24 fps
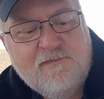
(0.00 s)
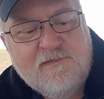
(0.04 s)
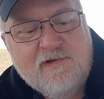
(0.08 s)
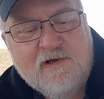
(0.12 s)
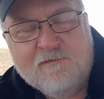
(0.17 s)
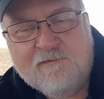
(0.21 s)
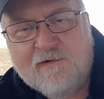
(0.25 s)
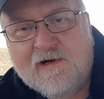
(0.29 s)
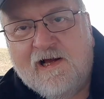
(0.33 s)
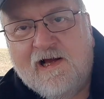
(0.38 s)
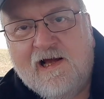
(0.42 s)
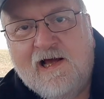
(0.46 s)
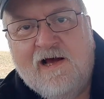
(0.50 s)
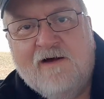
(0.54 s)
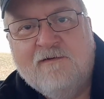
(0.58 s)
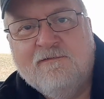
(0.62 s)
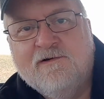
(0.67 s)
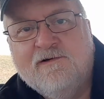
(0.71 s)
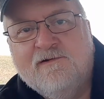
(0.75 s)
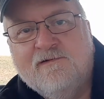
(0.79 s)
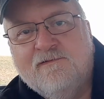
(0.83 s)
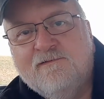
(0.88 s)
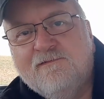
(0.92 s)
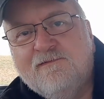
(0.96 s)
if I
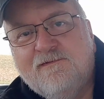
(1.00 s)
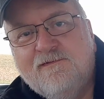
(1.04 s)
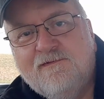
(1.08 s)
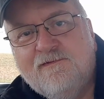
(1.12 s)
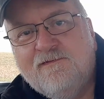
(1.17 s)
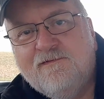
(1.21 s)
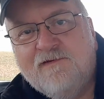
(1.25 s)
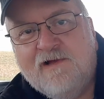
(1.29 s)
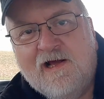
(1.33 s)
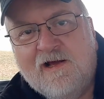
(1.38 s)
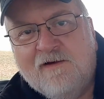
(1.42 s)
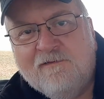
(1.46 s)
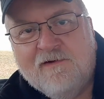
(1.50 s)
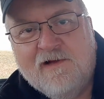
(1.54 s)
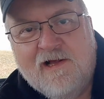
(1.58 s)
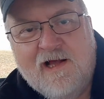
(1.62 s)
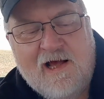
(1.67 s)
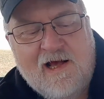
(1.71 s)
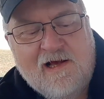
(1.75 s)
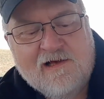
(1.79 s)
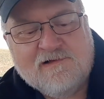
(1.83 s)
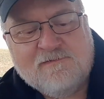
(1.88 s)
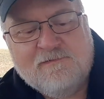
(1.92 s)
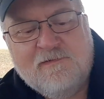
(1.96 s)
haven't, they haven't
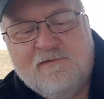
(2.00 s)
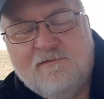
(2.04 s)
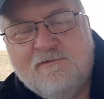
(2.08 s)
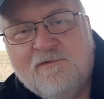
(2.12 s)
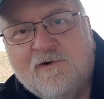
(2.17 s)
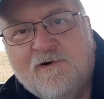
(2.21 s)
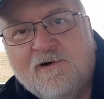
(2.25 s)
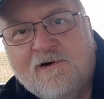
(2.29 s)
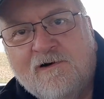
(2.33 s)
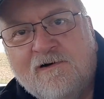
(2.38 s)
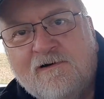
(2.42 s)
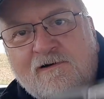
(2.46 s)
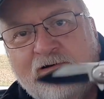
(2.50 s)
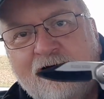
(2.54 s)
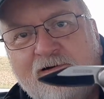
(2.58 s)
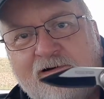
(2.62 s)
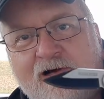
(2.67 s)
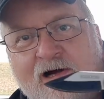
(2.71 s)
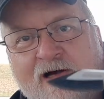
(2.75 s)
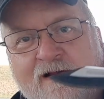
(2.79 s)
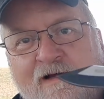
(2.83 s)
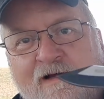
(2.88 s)
asked before, I